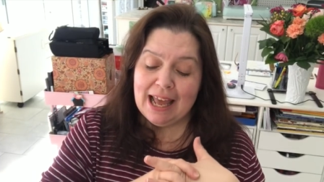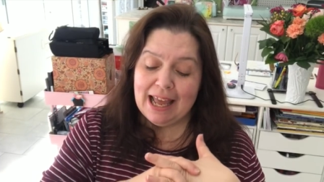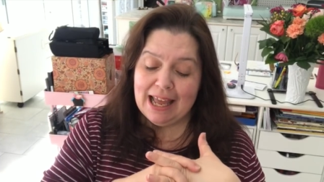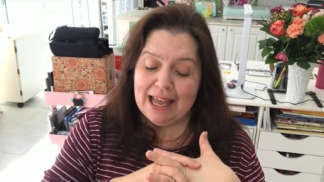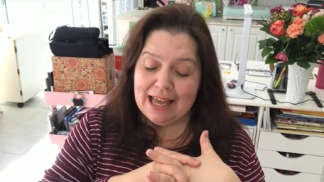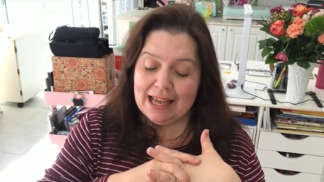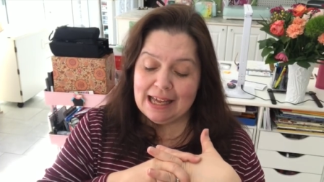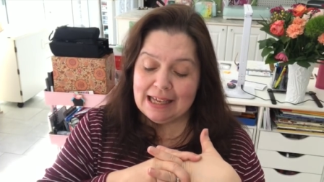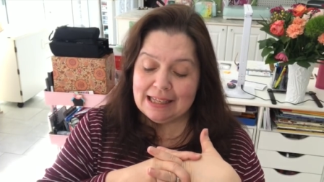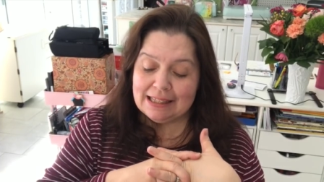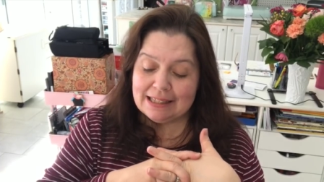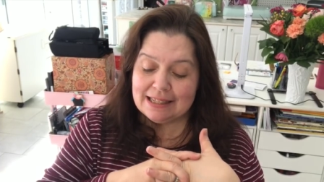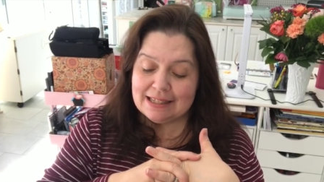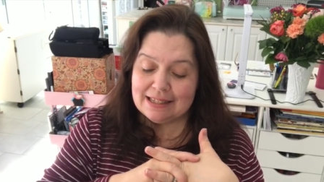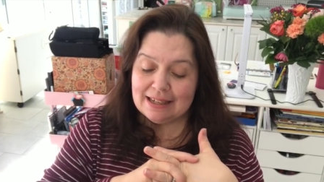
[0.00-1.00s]

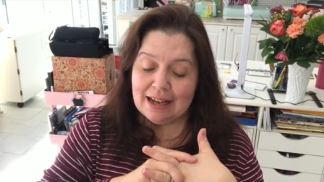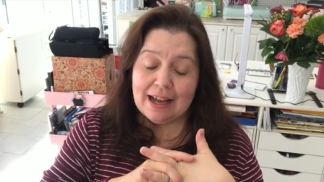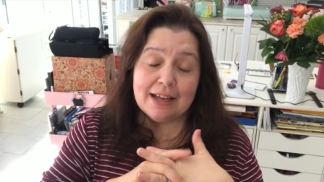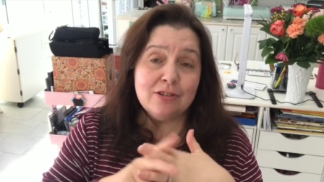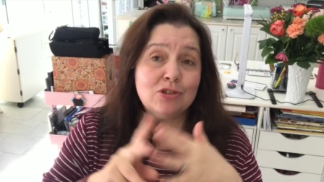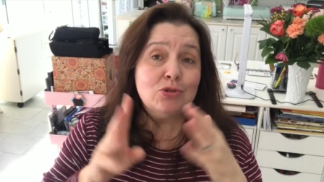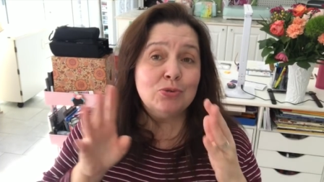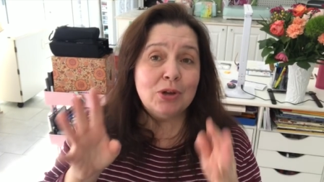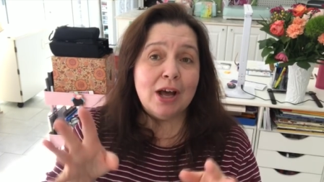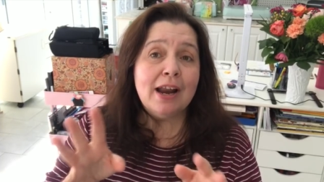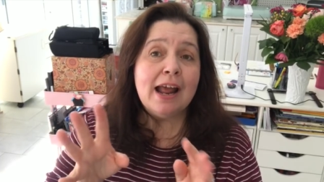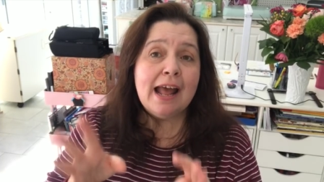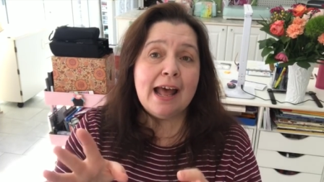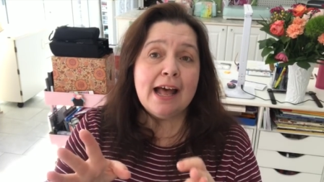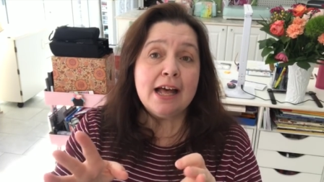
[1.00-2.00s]
And I do
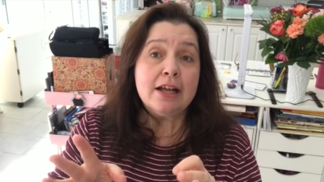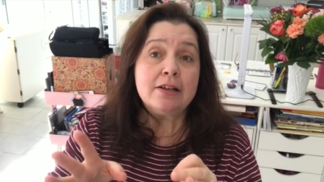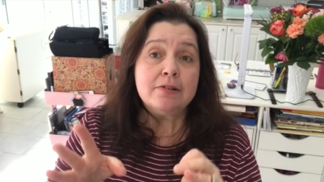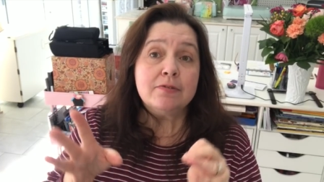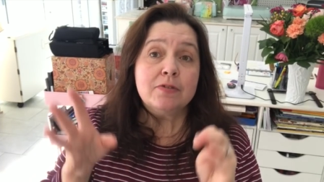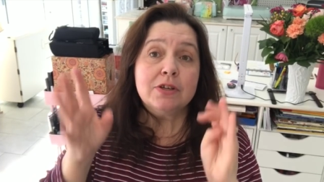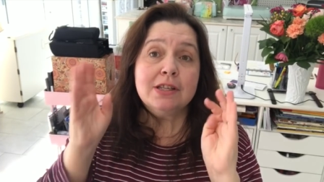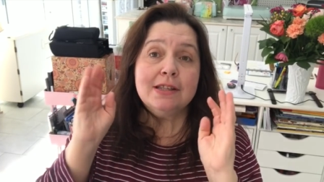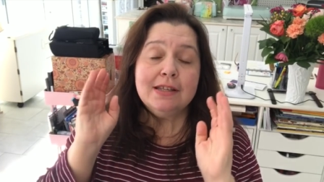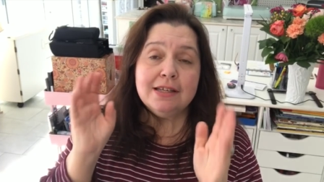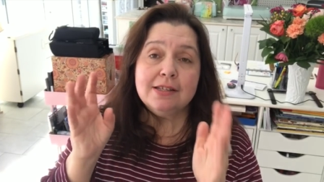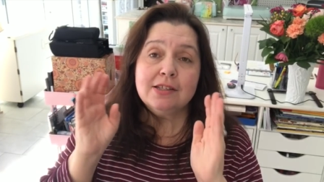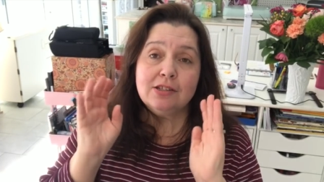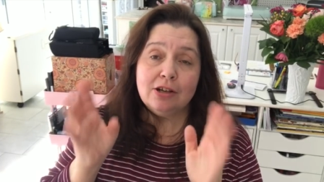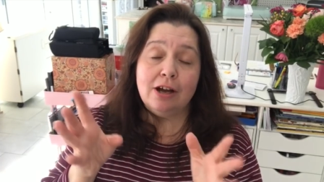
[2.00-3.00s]
not have
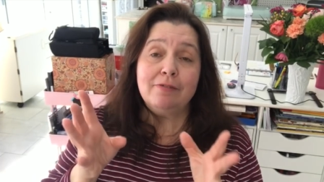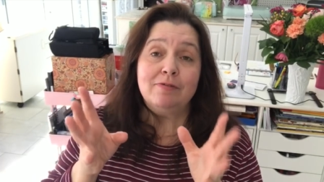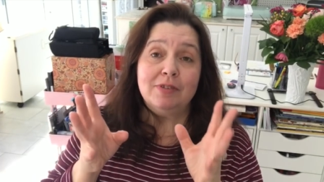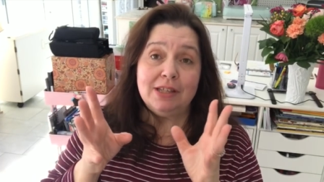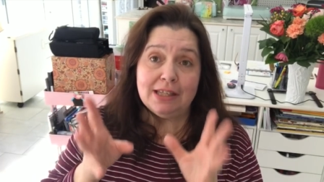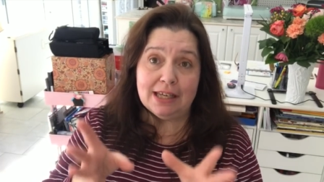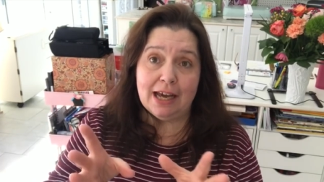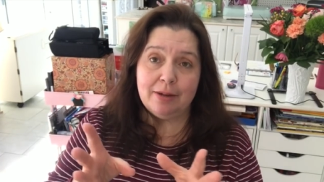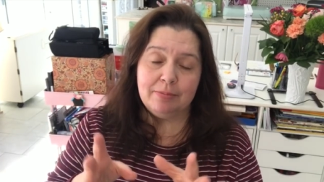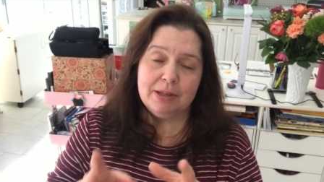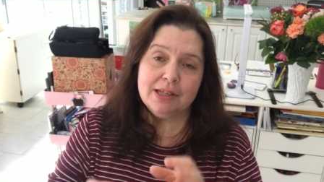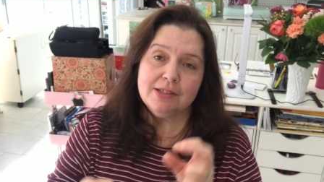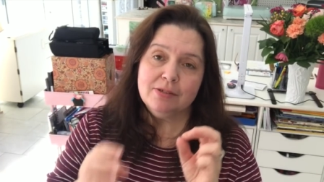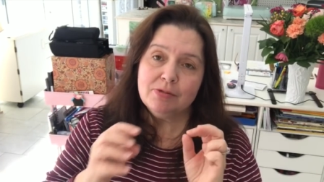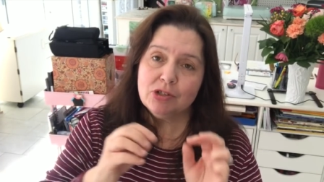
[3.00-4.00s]
the stuff yet
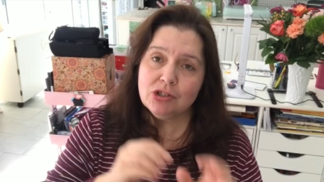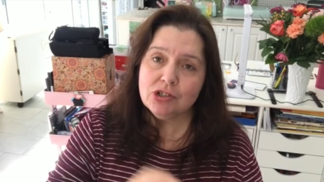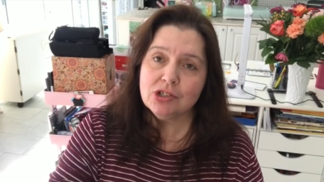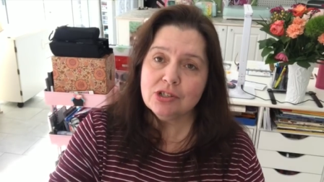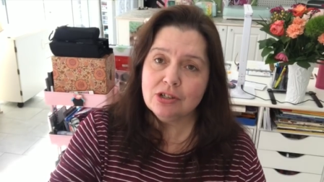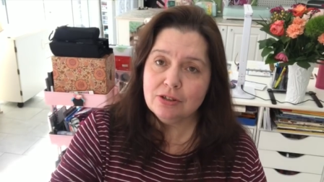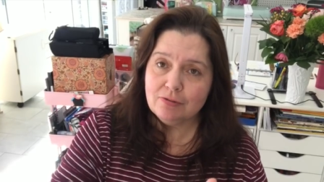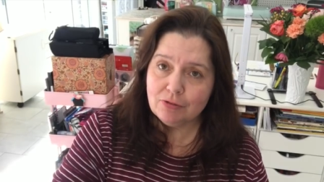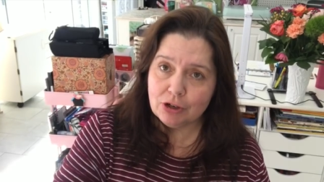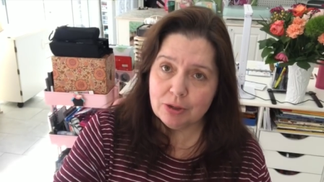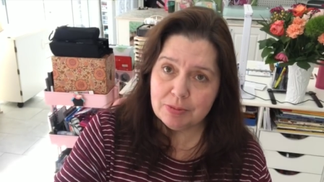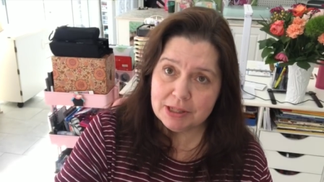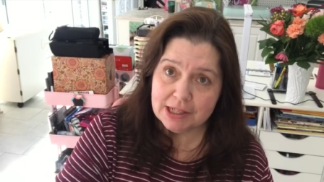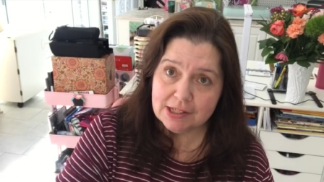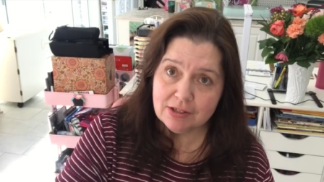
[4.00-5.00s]
because it was just
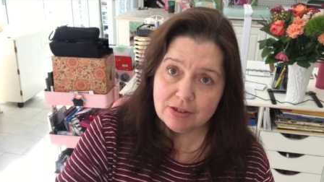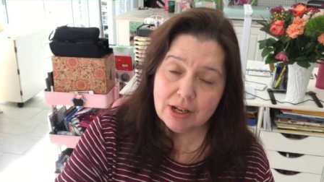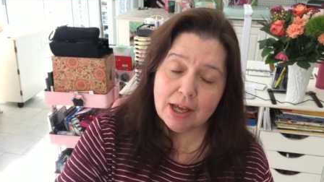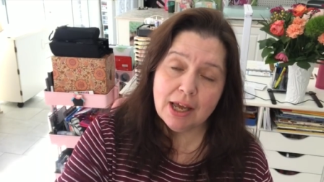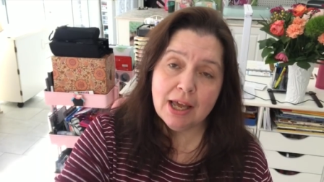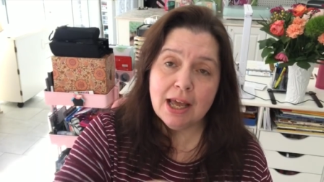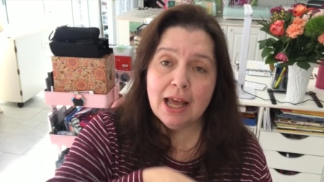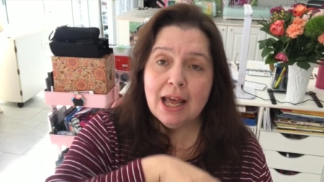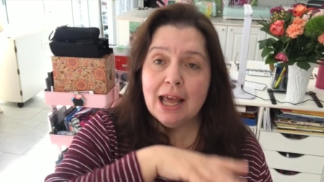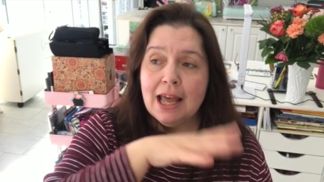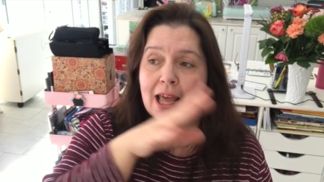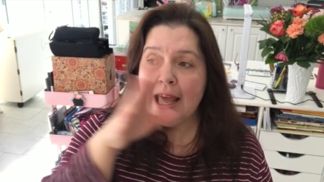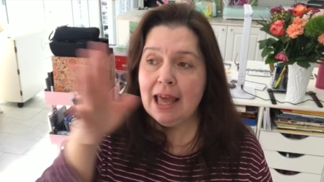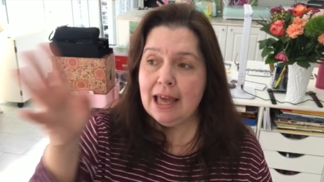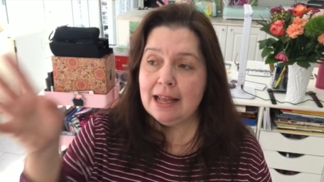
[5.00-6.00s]
confirmed yesterday
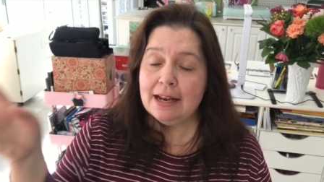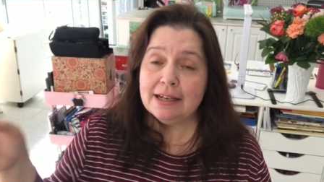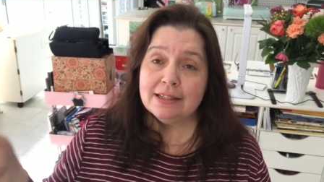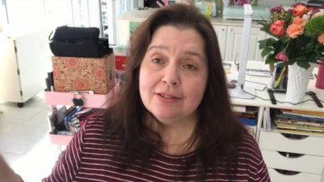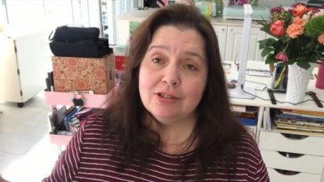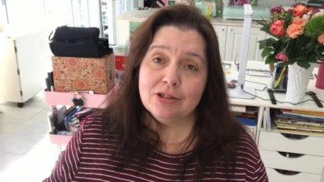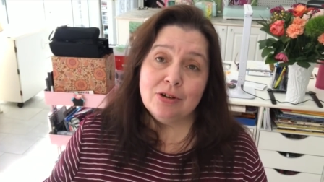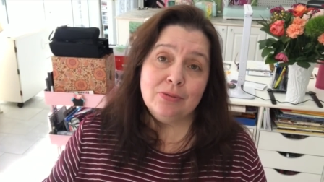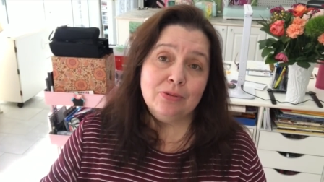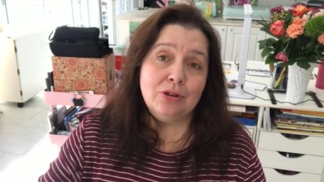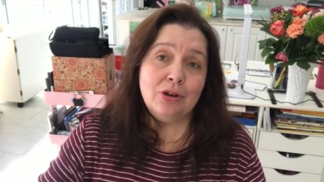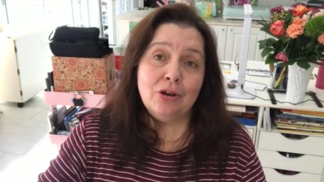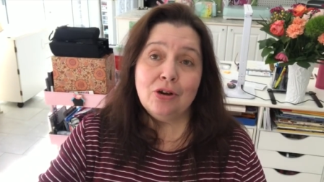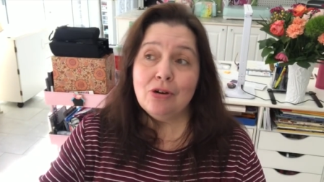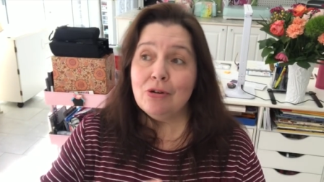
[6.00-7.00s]
and I don't
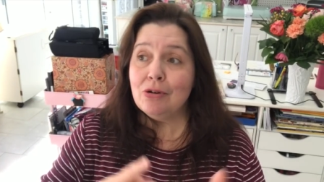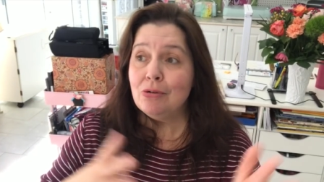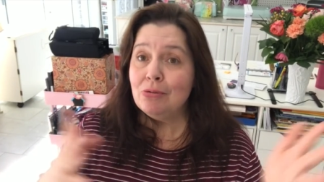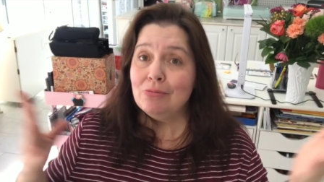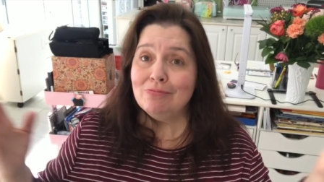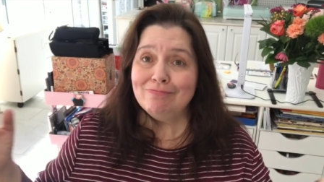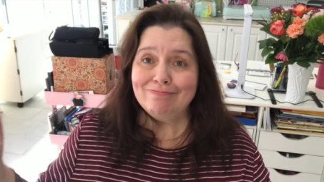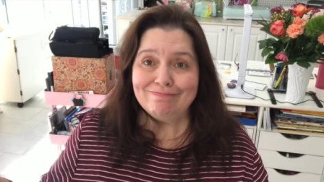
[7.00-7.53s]
know